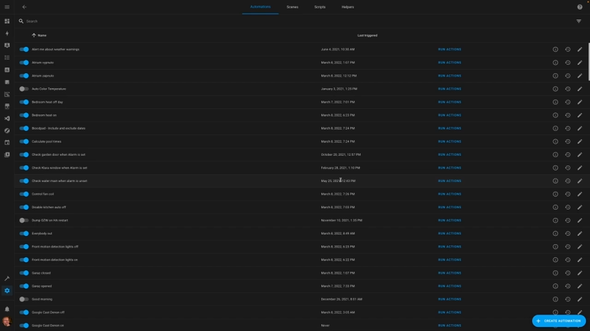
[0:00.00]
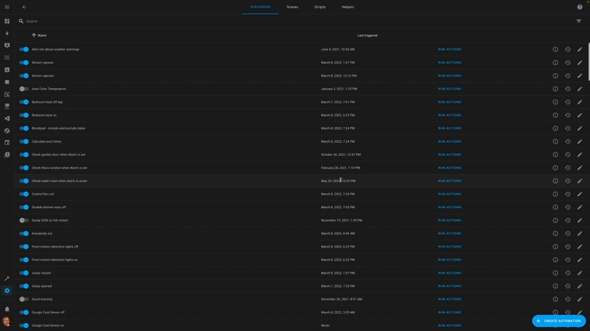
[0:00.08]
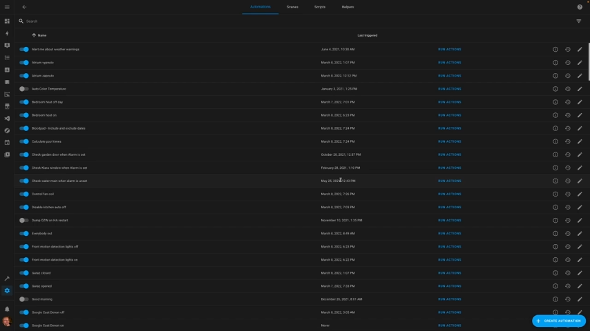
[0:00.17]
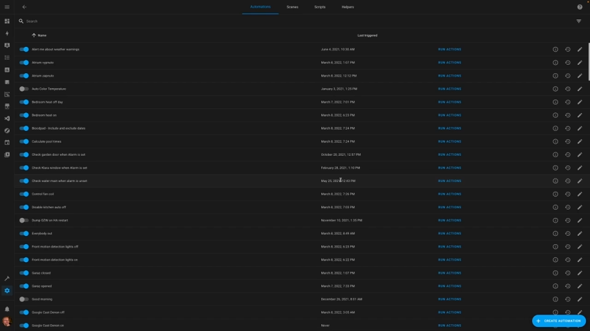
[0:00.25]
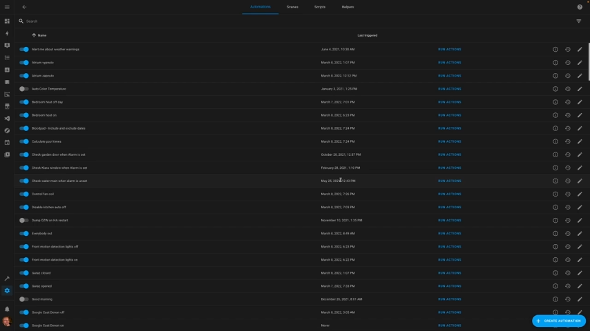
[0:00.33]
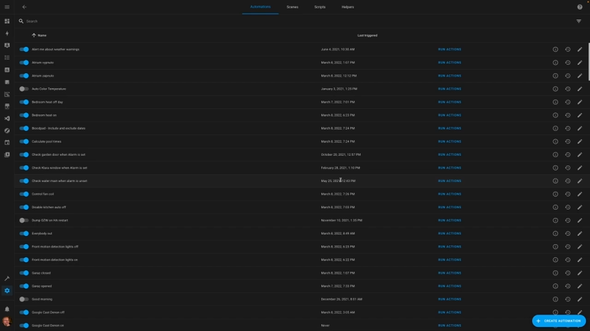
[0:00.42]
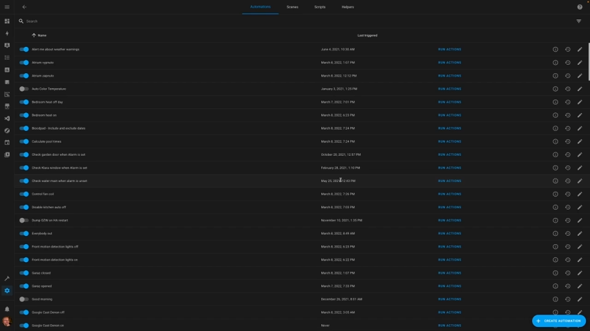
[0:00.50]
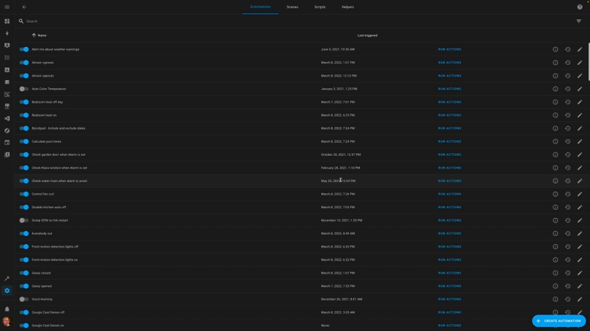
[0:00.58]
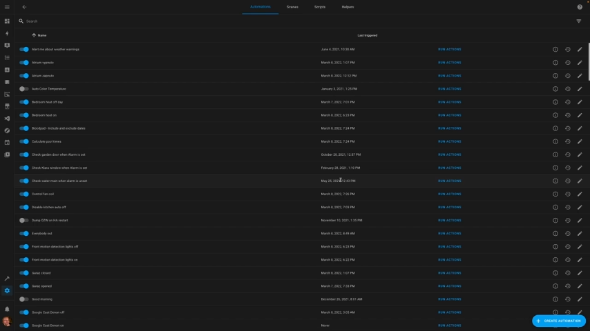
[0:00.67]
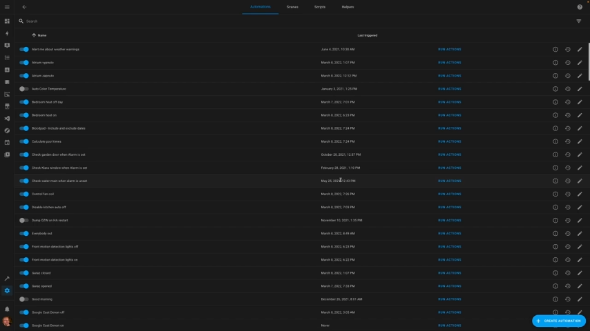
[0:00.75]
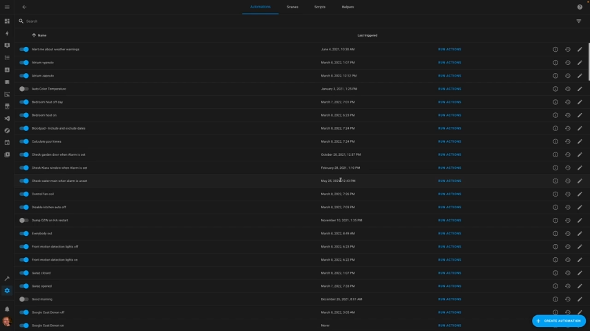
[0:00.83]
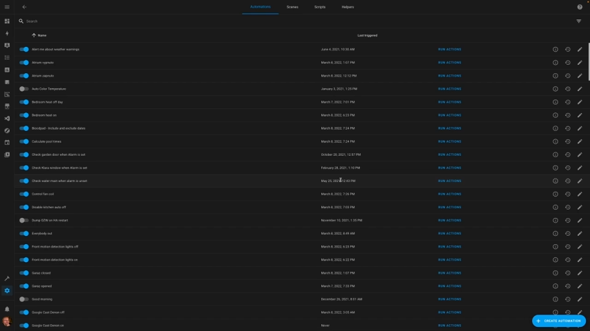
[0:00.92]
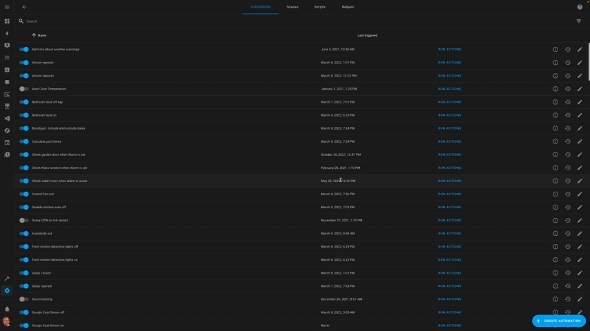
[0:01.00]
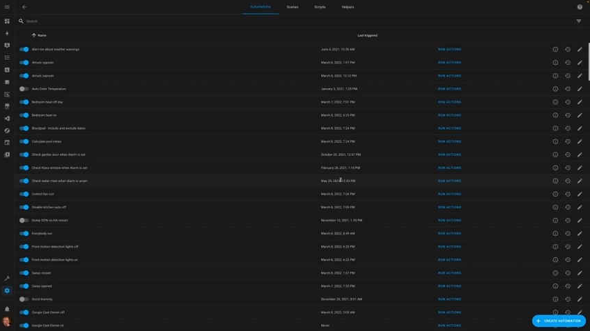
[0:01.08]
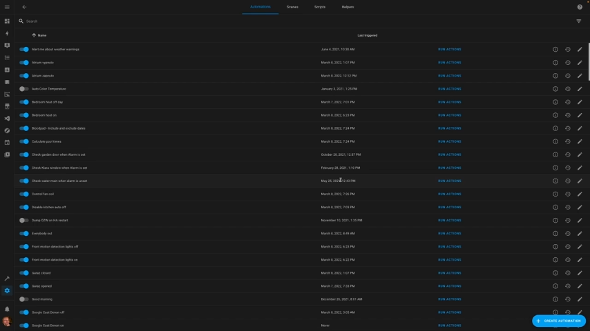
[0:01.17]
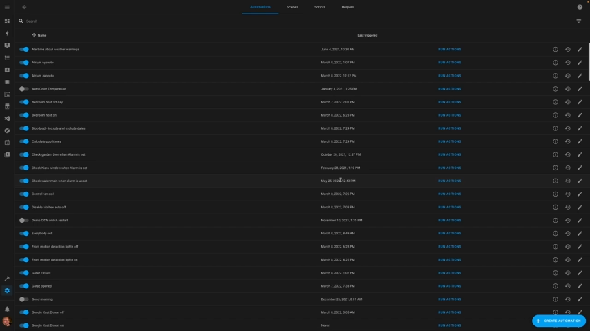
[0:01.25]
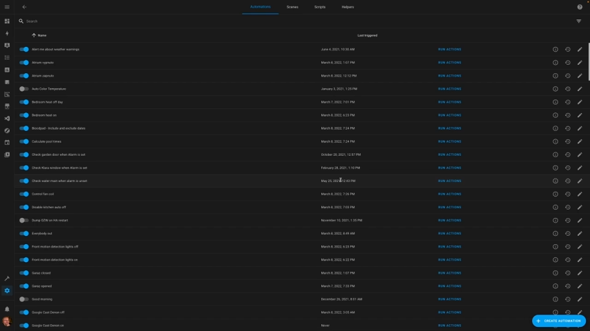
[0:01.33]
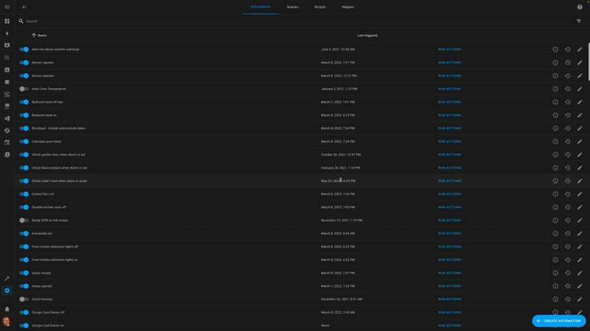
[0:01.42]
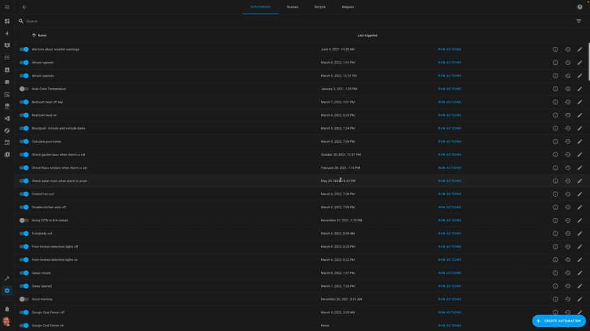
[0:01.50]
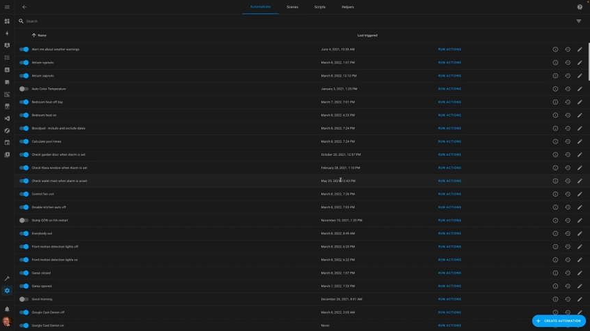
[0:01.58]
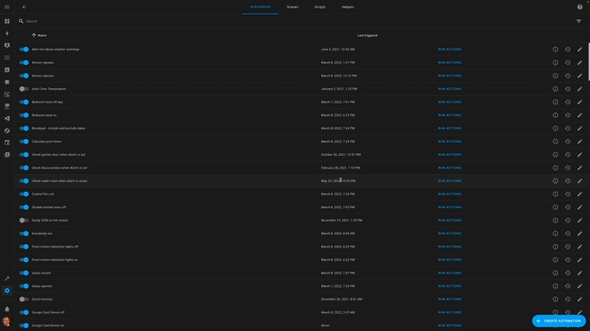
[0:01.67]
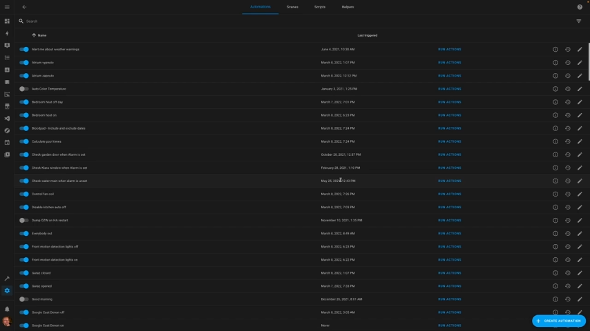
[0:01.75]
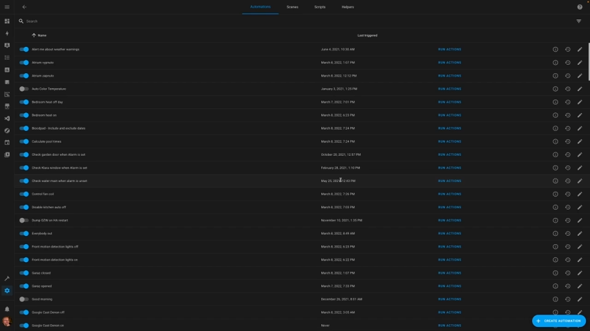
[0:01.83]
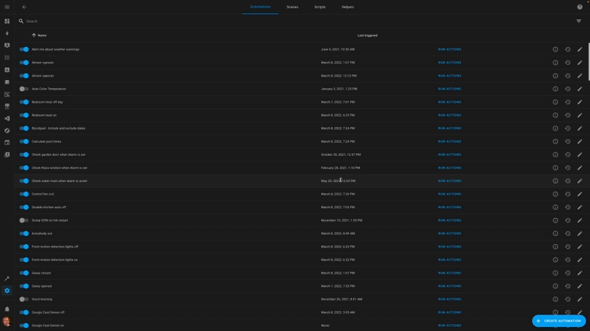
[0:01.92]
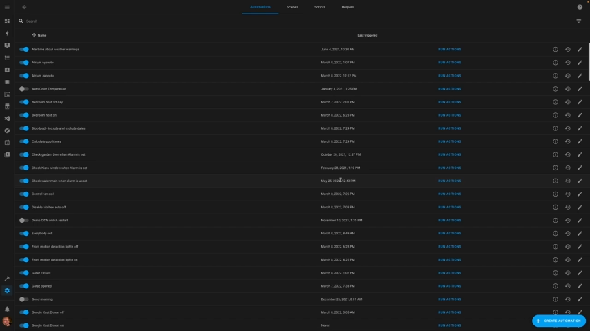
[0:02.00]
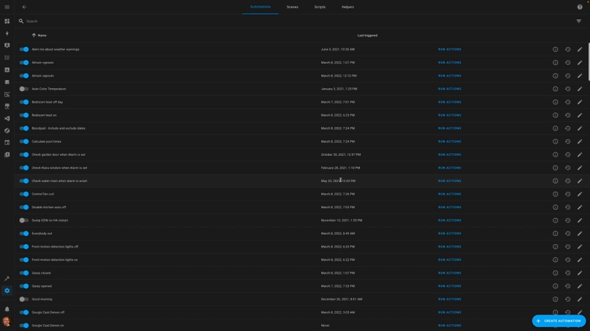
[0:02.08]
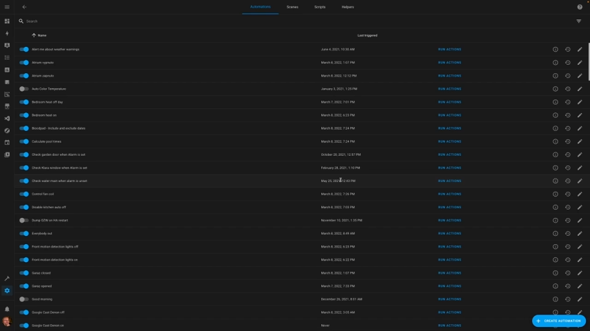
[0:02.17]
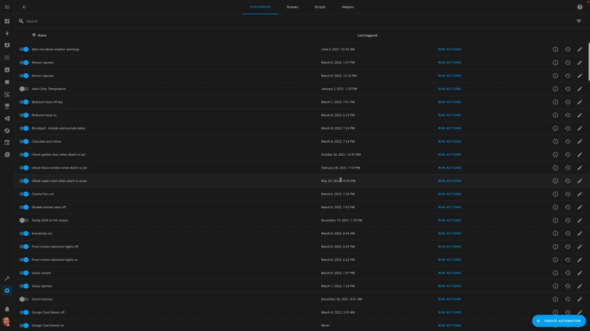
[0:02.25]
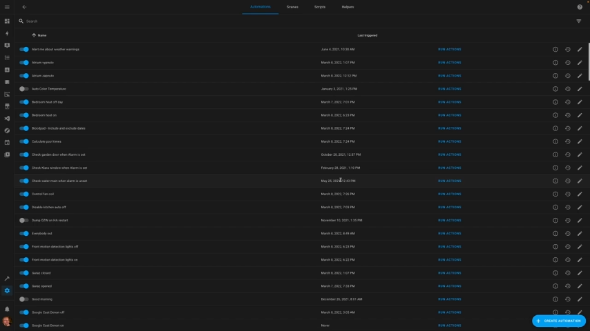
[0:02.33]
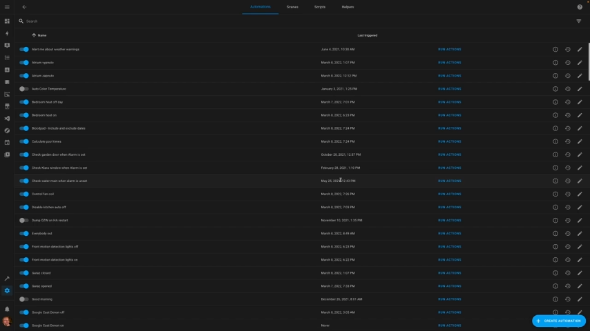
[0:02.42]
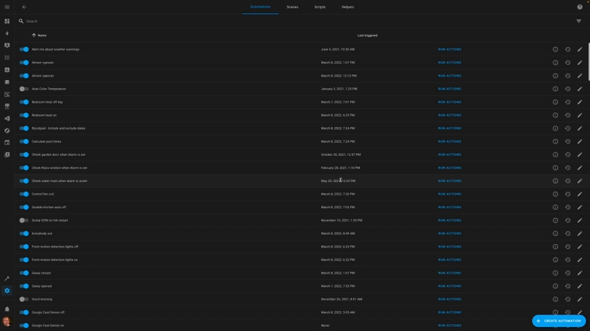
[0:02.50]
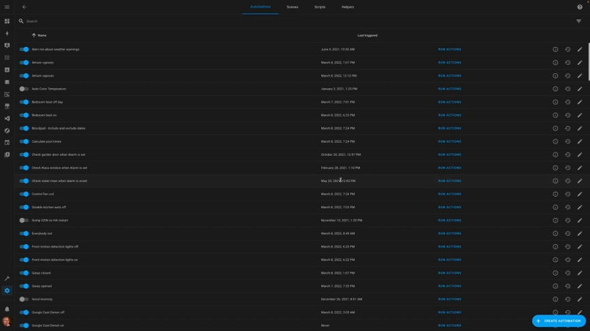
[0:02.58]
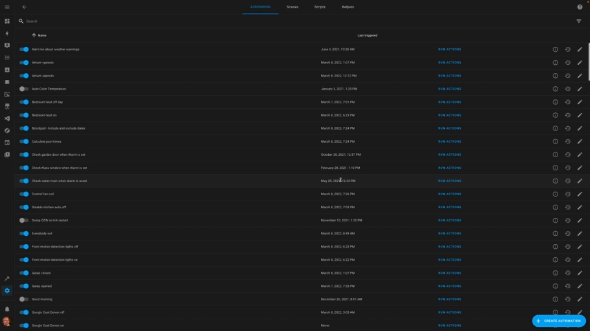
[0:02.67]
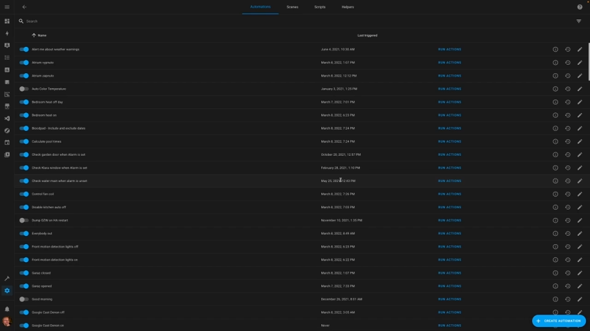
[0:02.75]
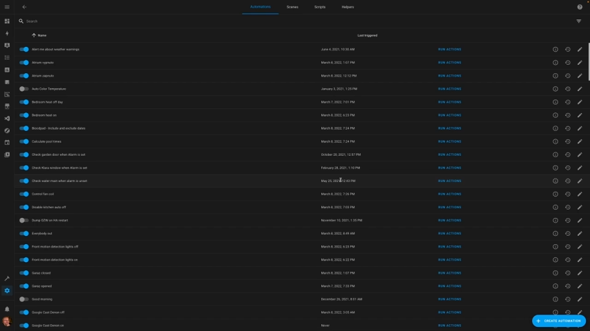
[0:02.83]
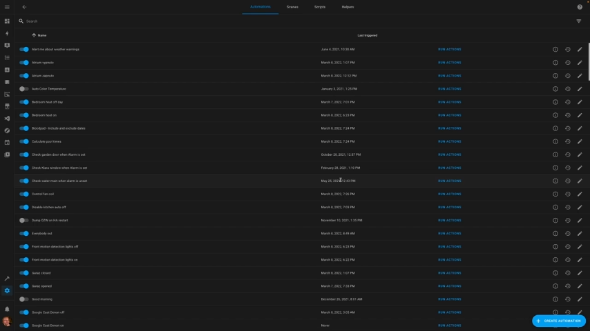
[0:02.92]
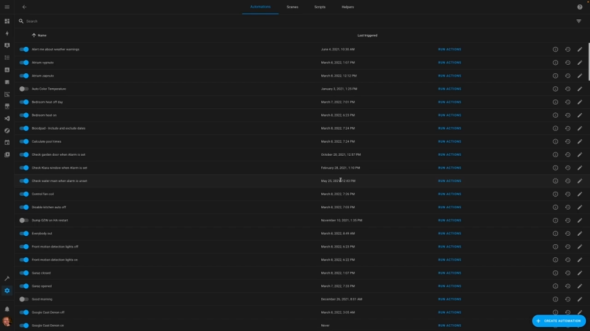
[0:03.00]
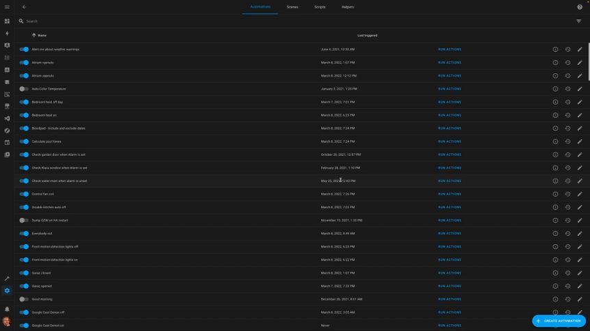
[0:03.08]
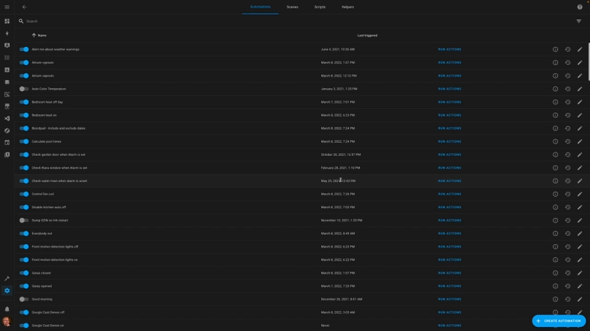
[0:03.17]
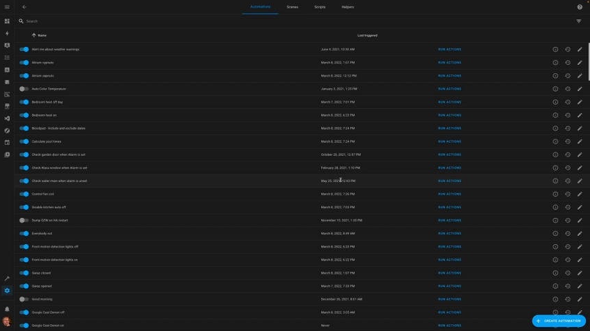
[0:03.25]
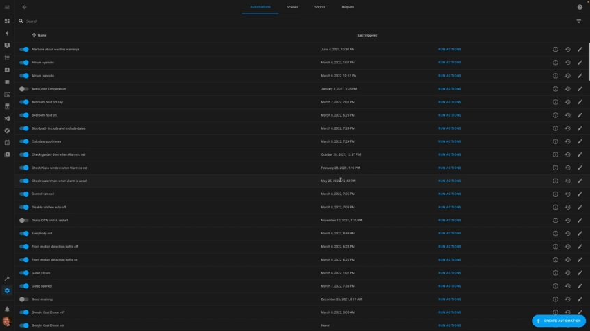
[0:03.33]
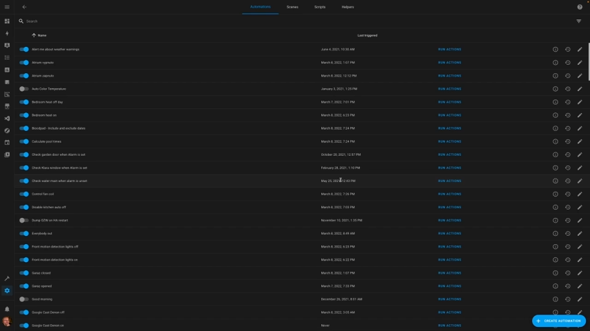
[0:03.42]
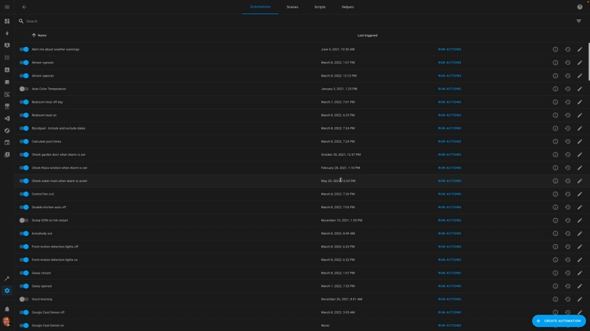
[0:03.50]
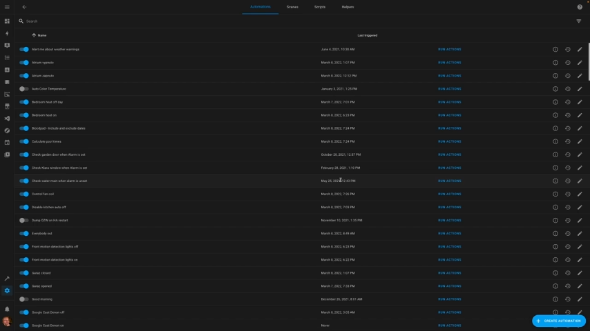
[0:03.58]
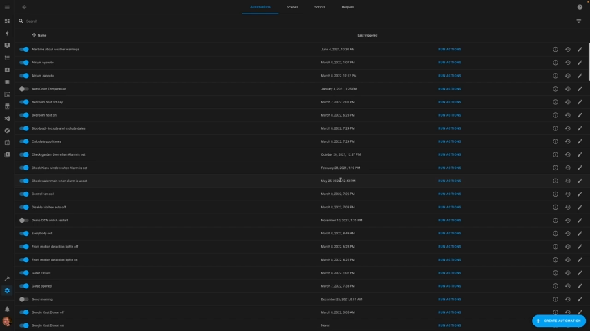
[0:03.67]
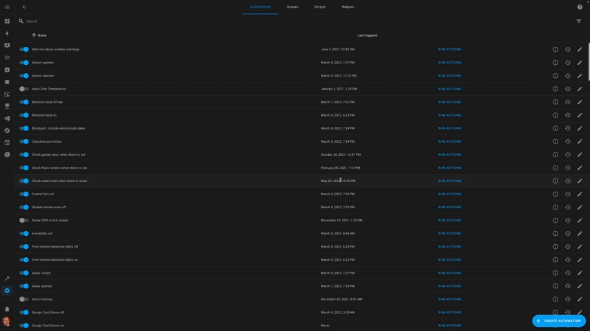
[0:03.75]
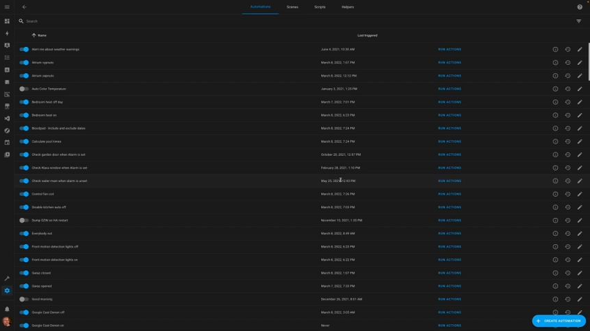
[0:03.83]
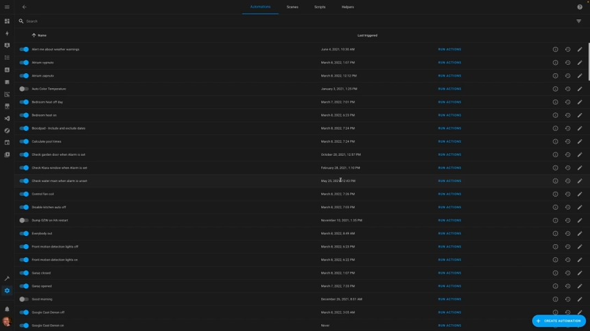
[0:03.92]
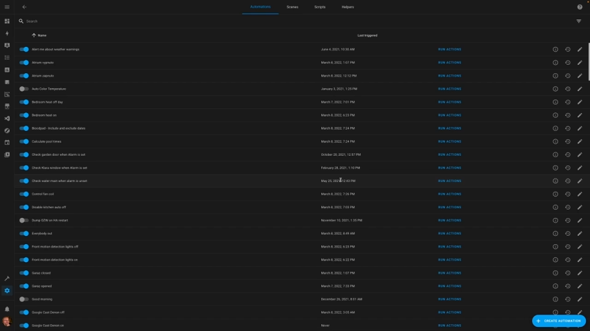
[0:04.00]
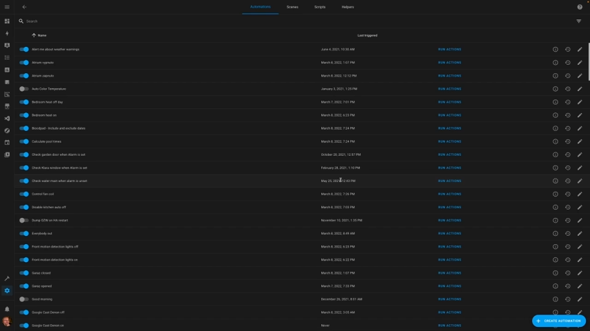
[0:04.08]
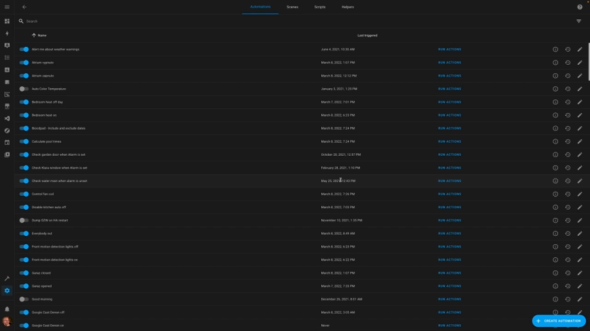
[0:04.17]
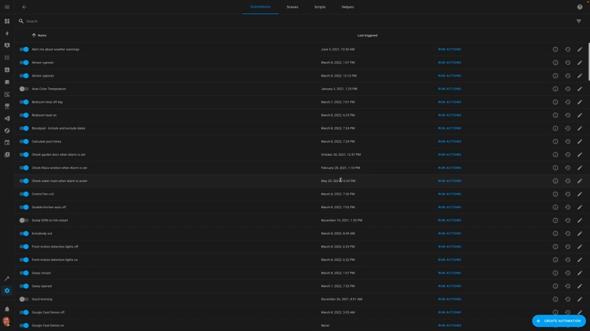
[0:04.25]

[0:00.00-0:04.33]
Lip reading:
No face is visible, so there are no lips to read.